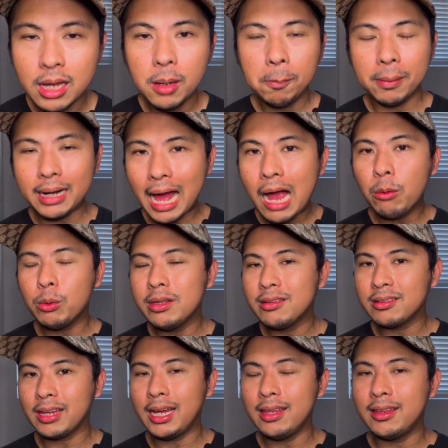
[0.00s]
But I would
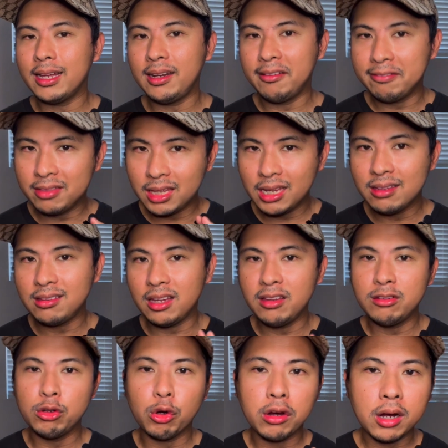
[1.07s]
say that if this
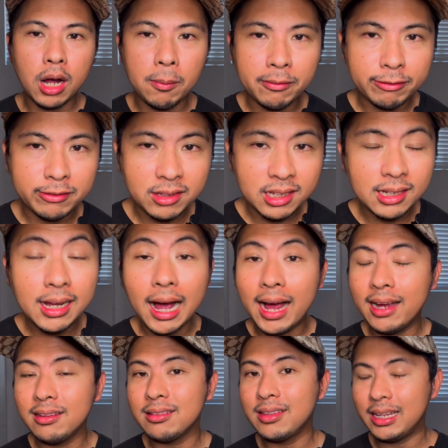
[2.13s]
is your cup of tea,
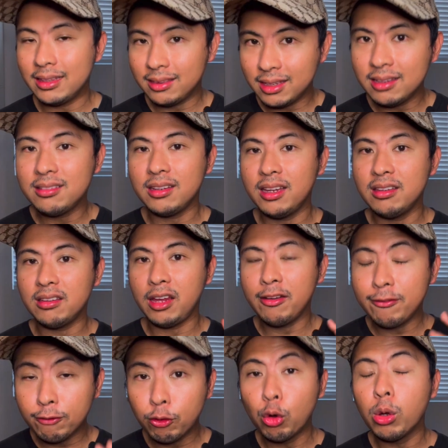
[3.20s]
guys, that this is a
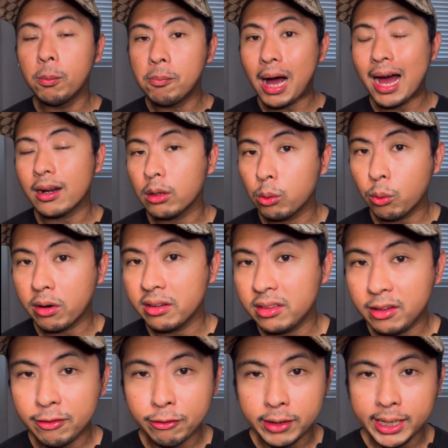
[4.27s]
full bottle worthy
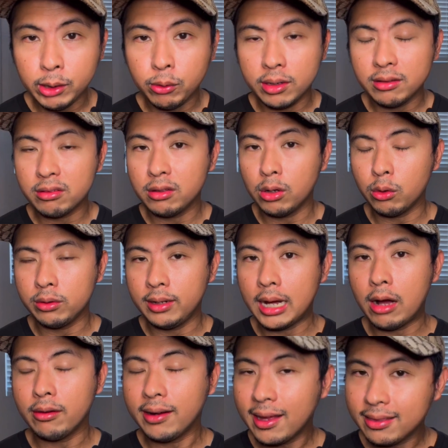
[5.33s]
fragrance, no
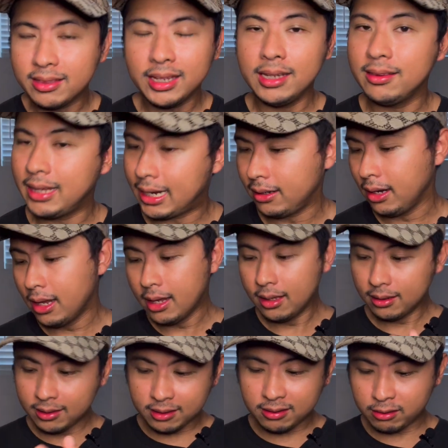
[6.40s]
doubt. I think that
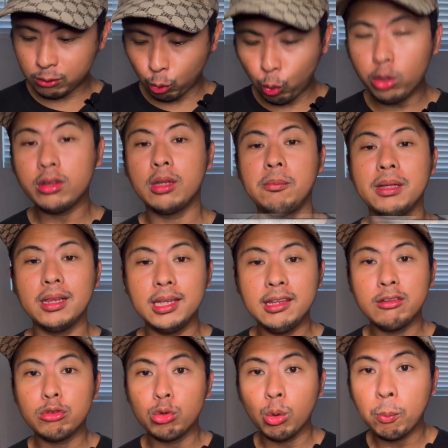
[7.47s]
this is ultimately
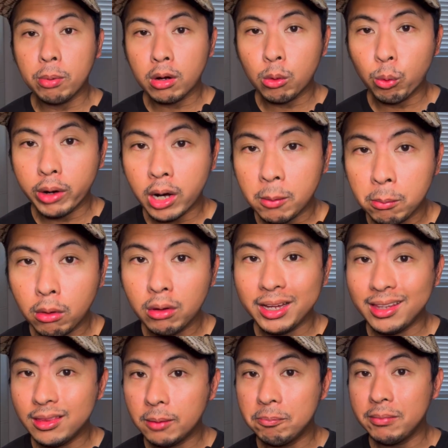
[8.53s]
super wearable
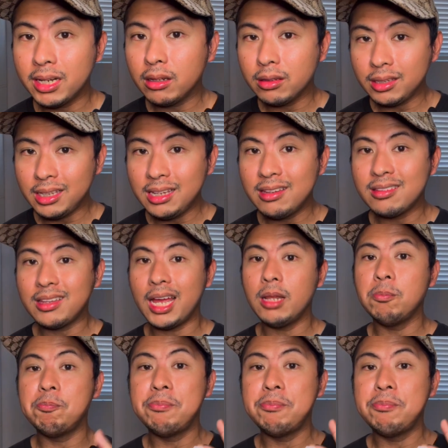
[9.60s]
in the Middle East and